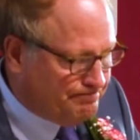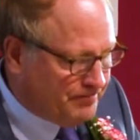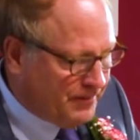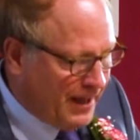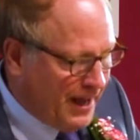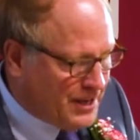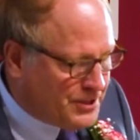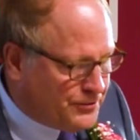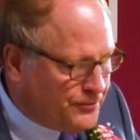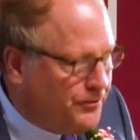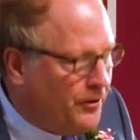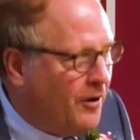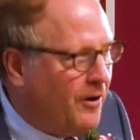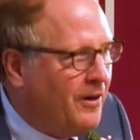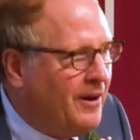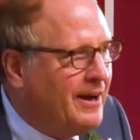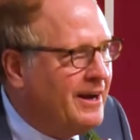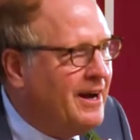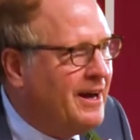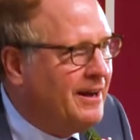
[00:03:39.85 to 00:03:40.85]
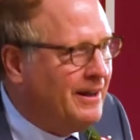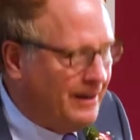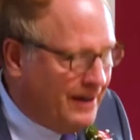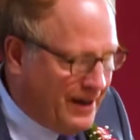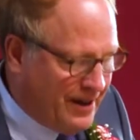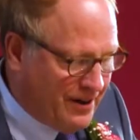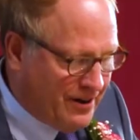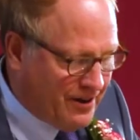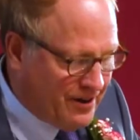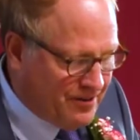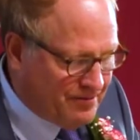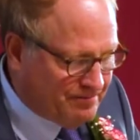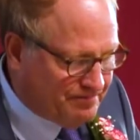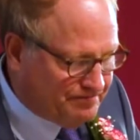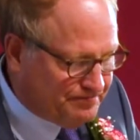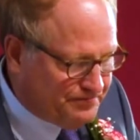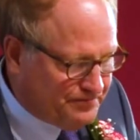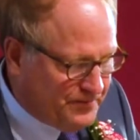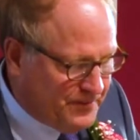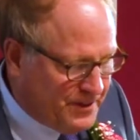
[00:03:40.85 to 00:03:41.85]
Last fall, I got a
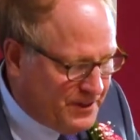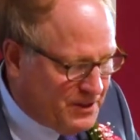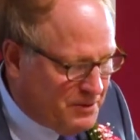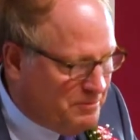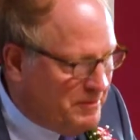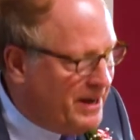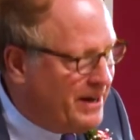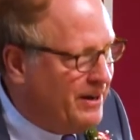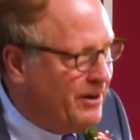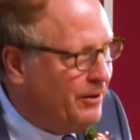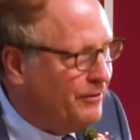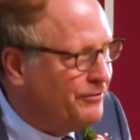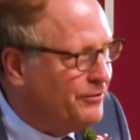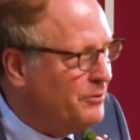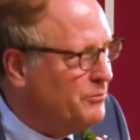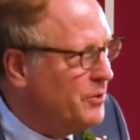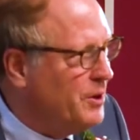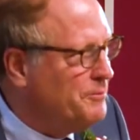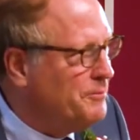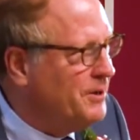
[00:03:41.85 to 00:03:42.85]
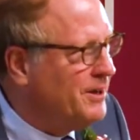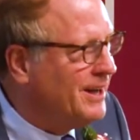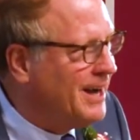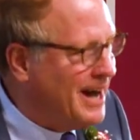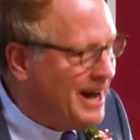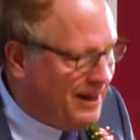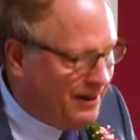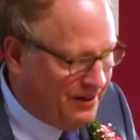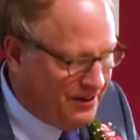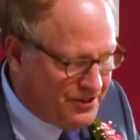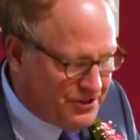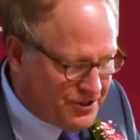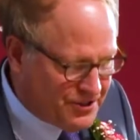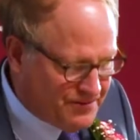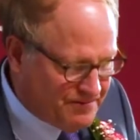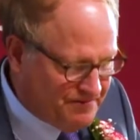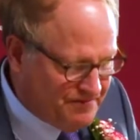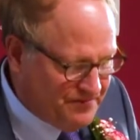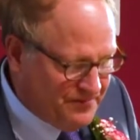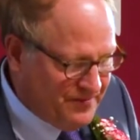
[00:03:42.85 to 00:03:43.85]
letter in the mail from Ripon College,
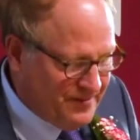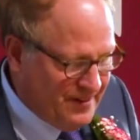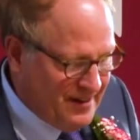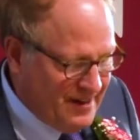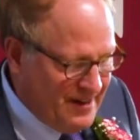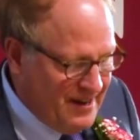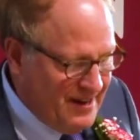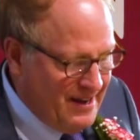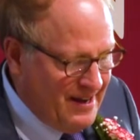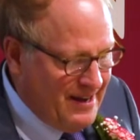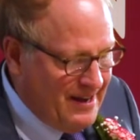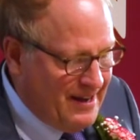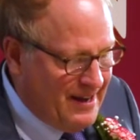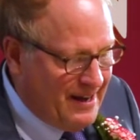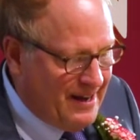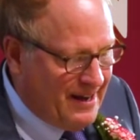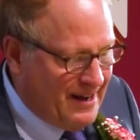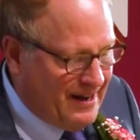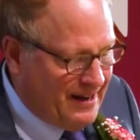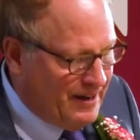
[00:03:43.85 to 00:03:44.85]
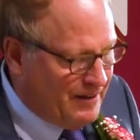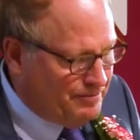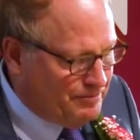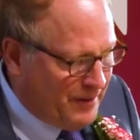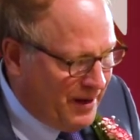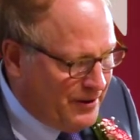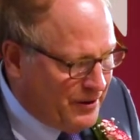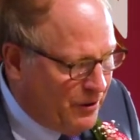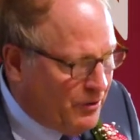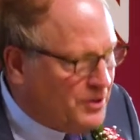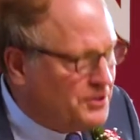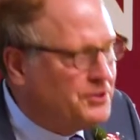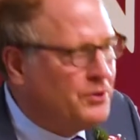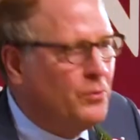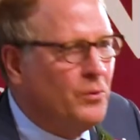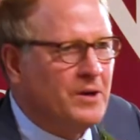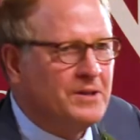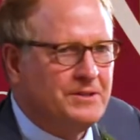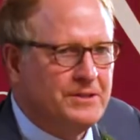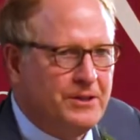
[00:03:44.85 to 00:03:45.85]
and I noticed it
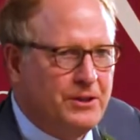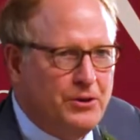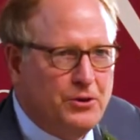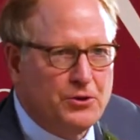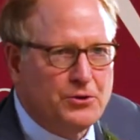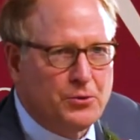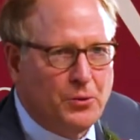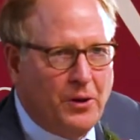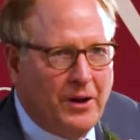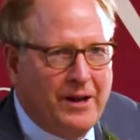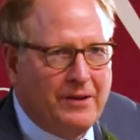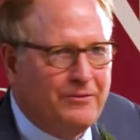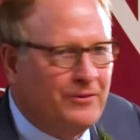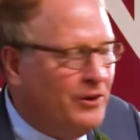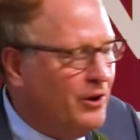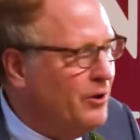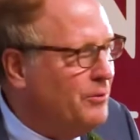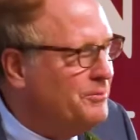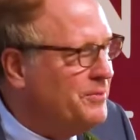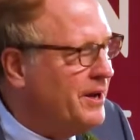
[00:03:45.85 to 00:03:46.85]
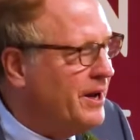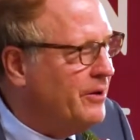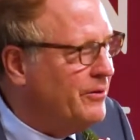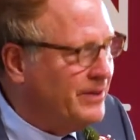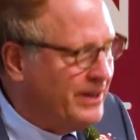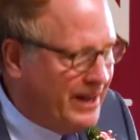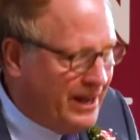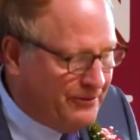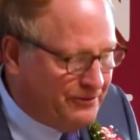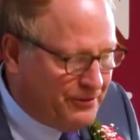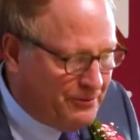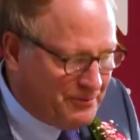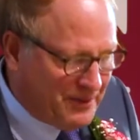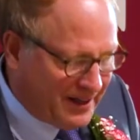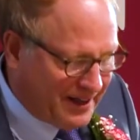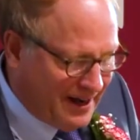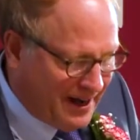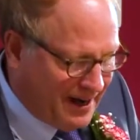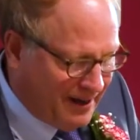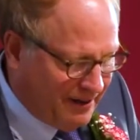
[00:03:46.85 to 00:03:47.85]
wasn't the usual envelope that I would get from the
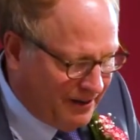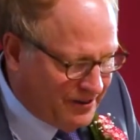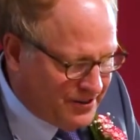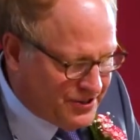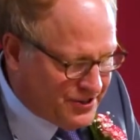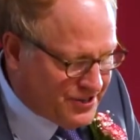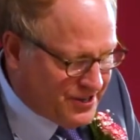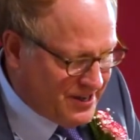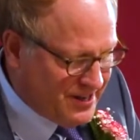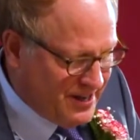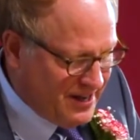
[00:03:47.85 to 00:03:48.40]
college.